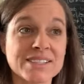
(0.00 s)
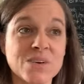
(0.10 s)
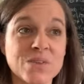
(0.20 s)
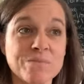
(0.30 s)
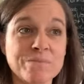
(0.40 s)

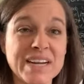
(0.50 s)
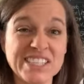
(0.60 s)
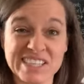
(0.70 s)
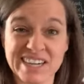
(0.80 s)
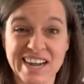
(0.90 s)
So the
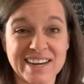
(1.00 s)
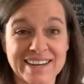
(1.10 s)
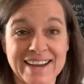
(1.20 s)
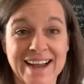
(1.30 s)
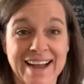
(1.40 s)
budget kind
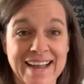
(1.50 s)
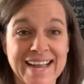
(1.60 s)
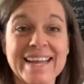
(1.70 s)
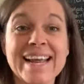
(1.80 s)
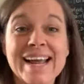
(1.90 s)
of
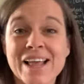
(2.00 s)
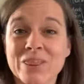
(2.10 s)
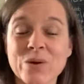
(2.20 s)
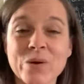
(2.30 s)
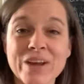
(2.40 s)
got
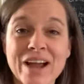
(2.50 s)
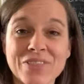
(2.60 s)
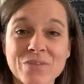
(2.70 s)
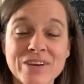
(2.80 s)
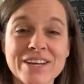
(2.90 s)
thrown
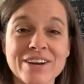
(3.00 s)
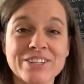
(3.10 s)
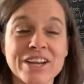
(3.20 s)
out the window.